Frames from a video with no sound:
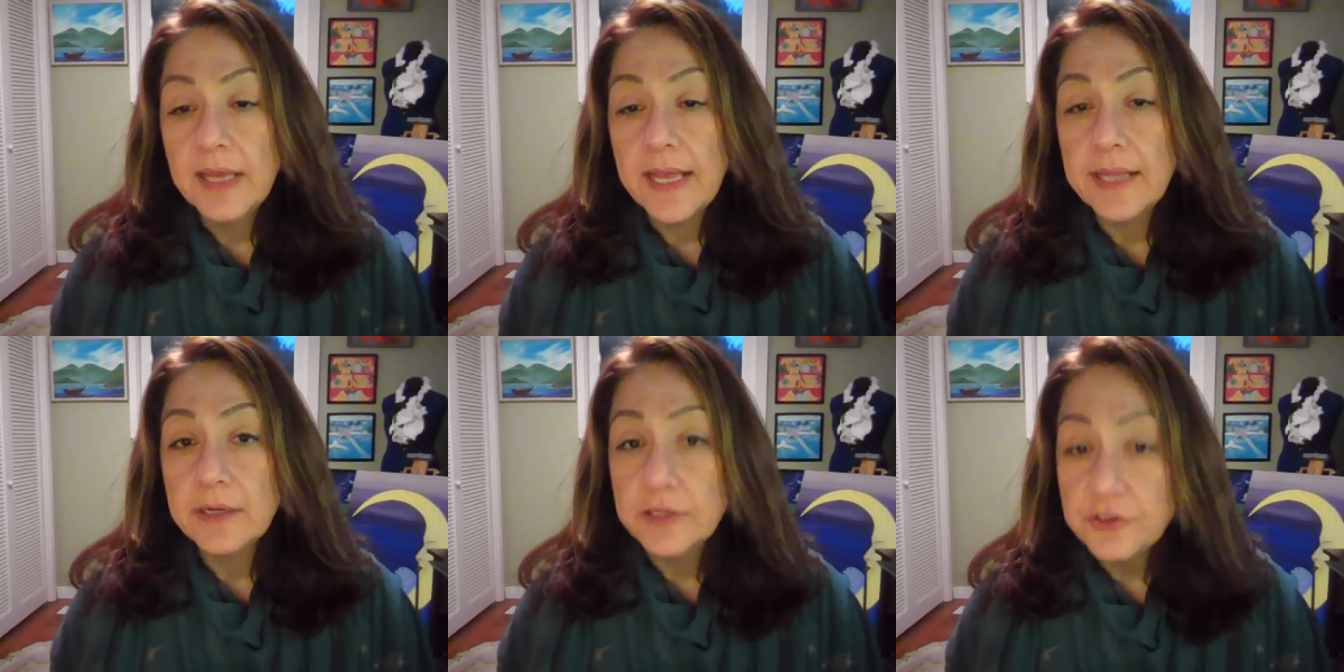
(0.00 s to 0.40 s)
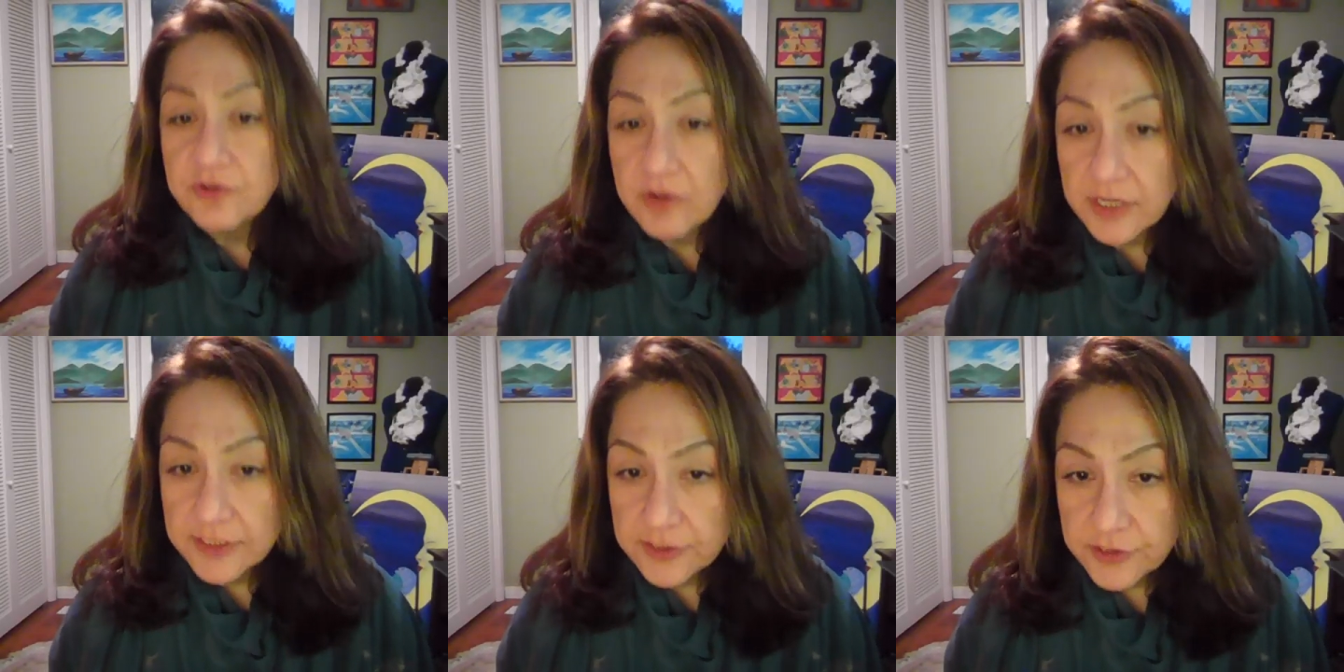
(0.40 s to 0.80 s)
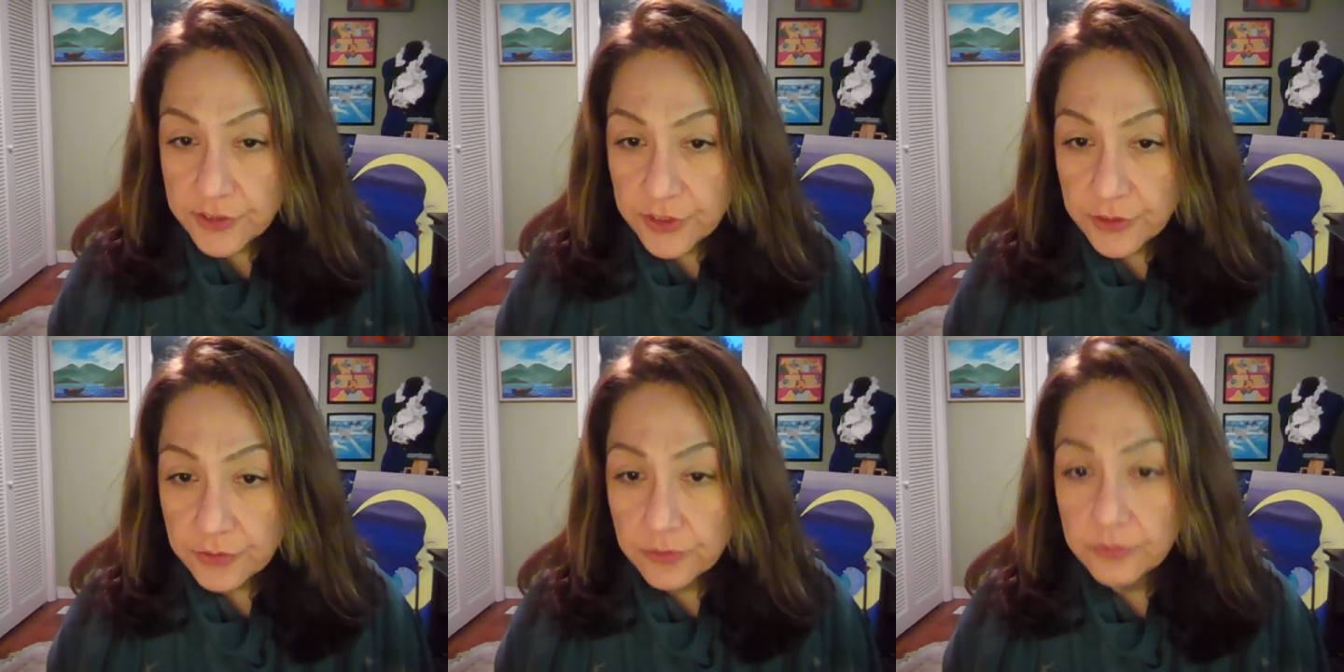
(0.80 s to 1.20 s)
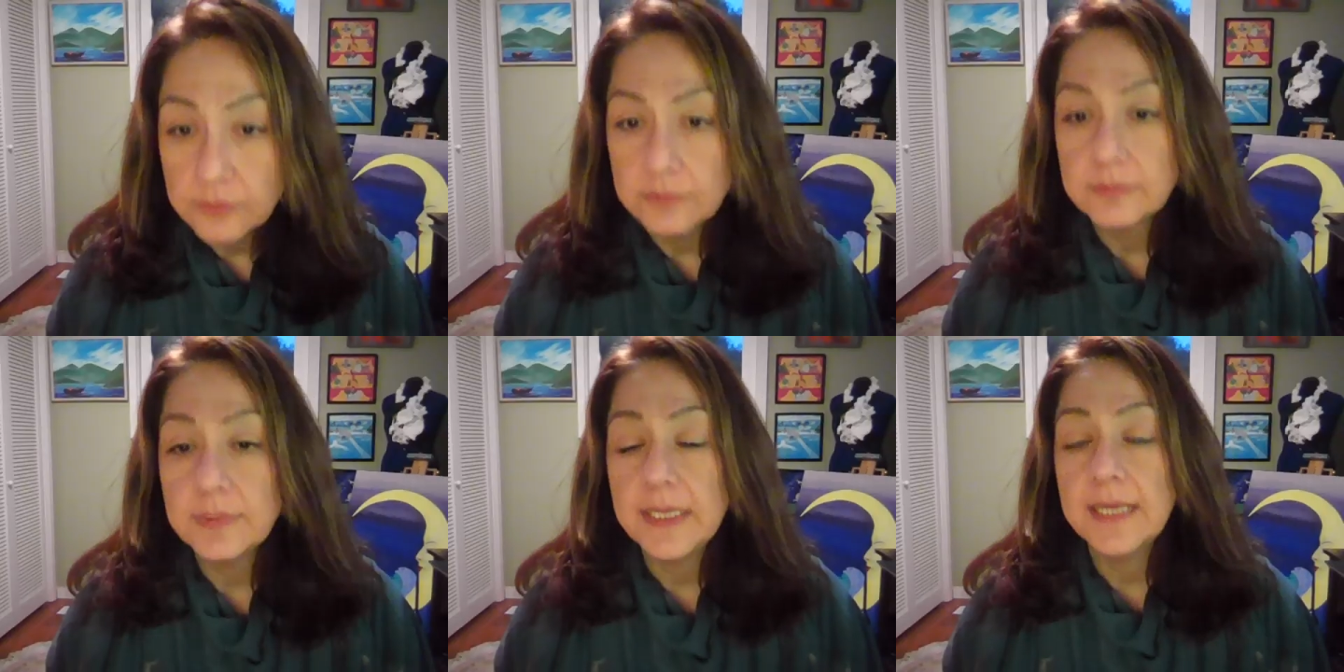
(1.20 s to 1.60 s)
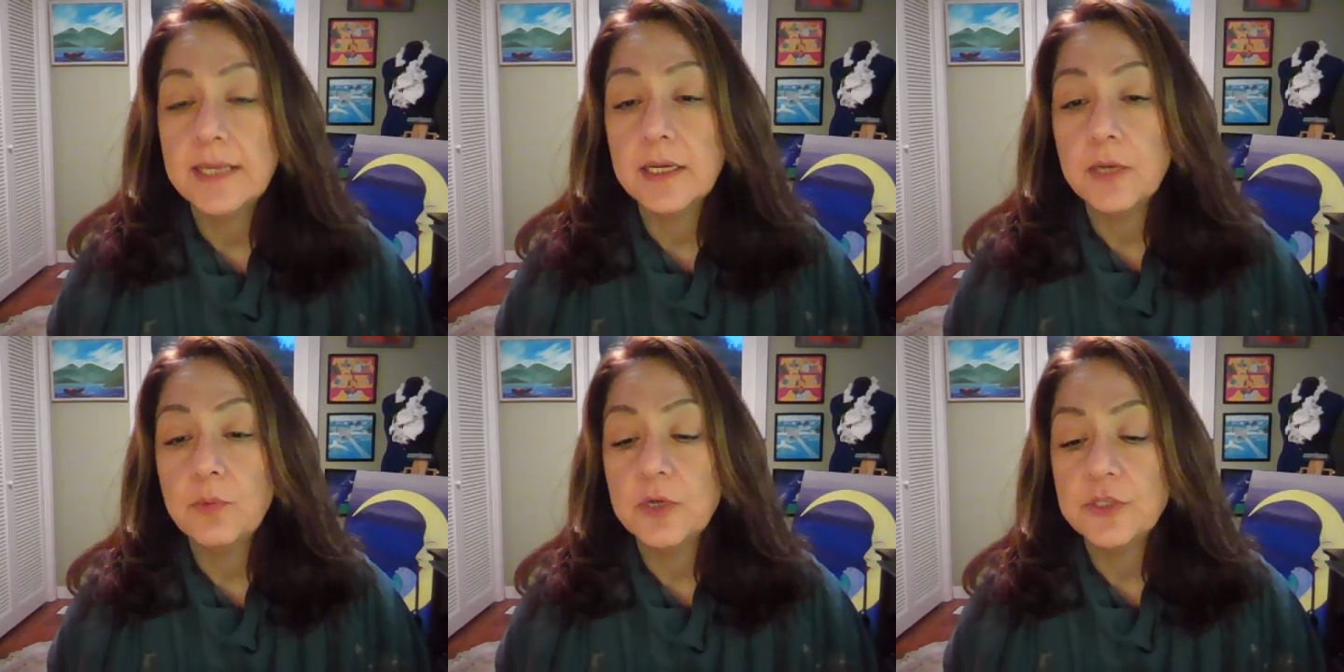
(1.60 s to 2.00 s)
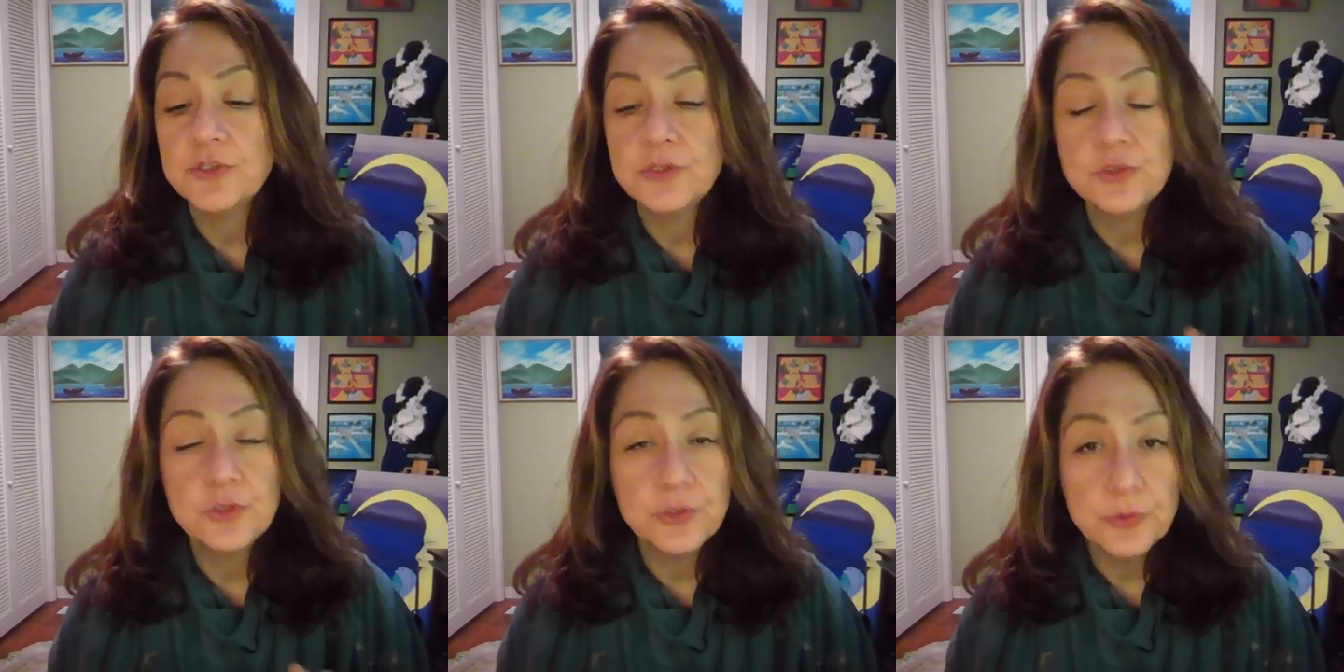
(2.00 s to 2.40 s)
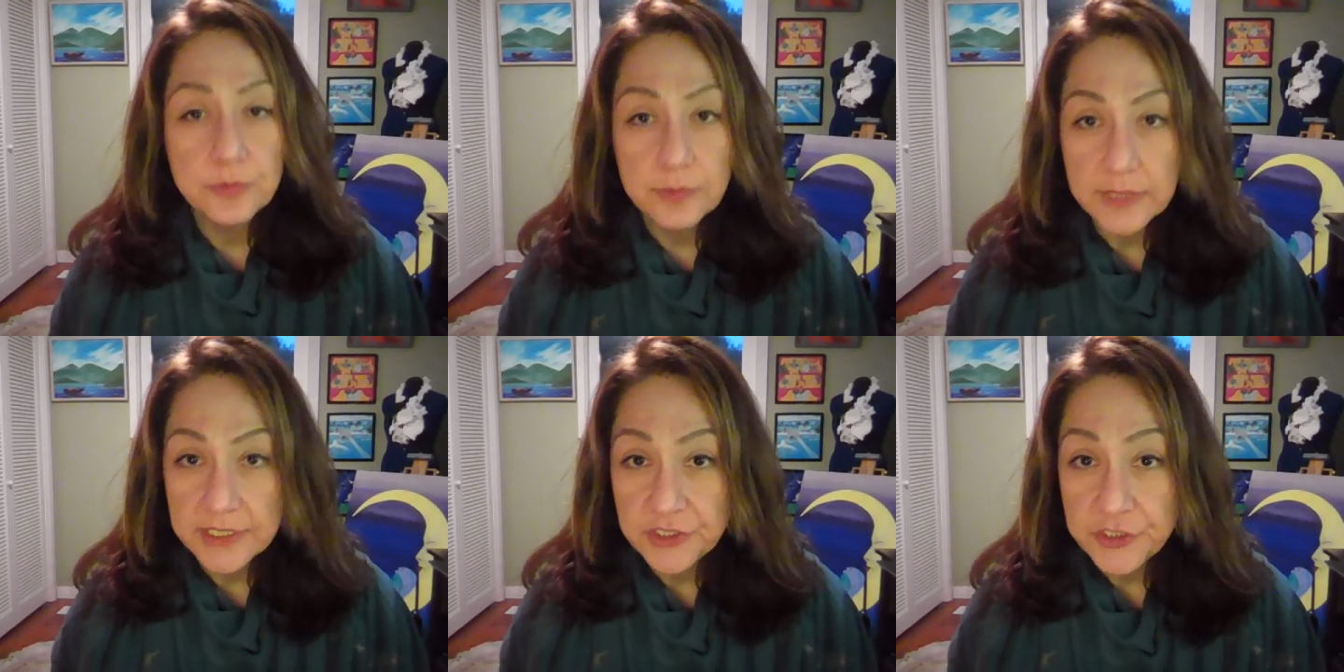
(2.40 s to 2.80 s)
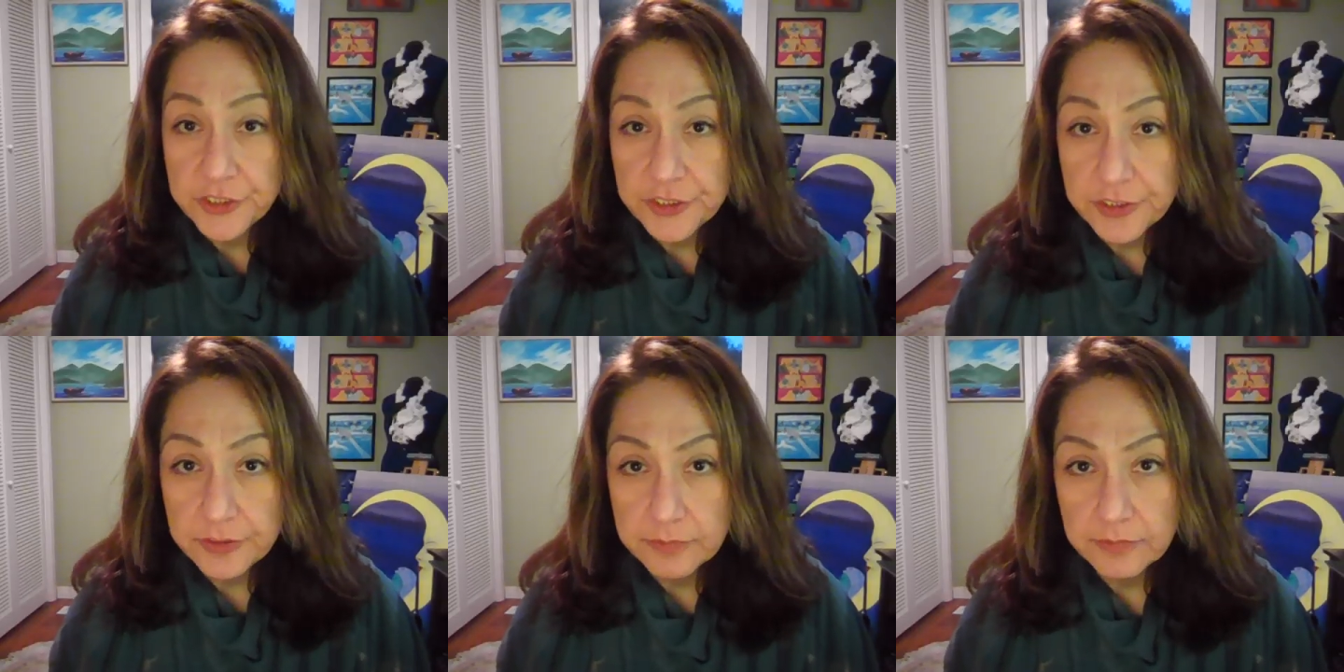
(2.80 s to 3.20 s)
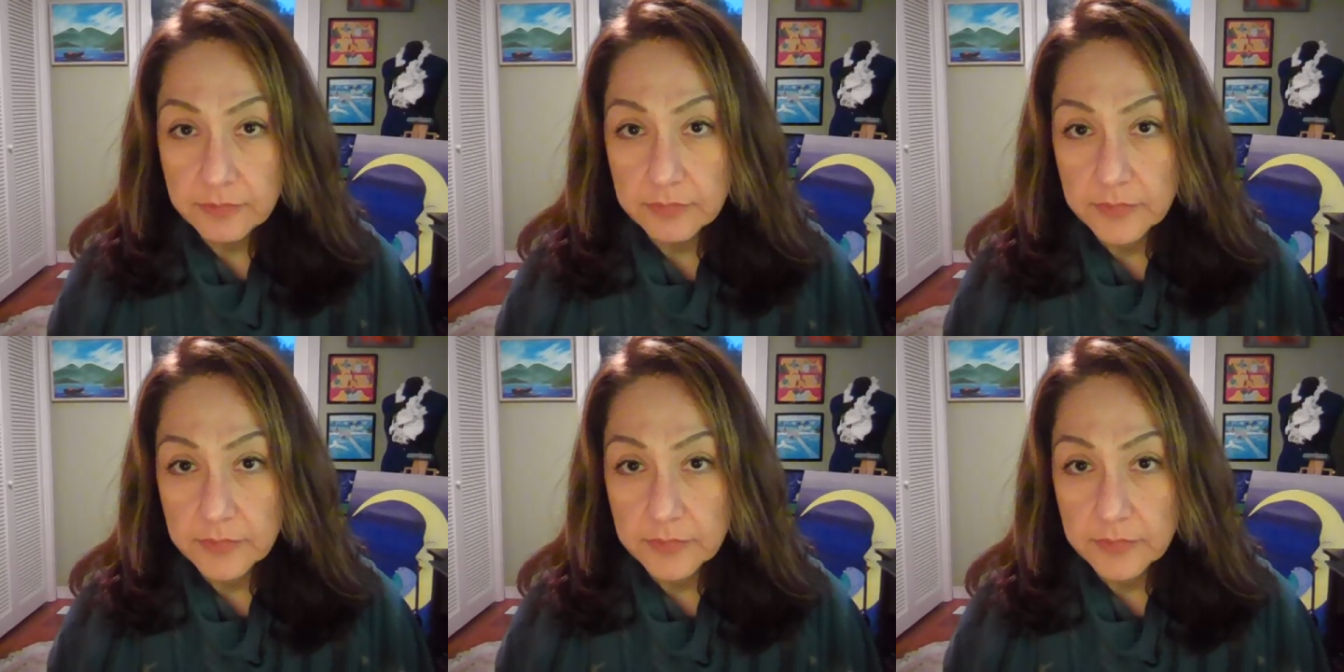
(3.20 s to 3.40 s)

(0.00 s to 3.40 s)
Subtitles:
and I trust you, and I want you to enter.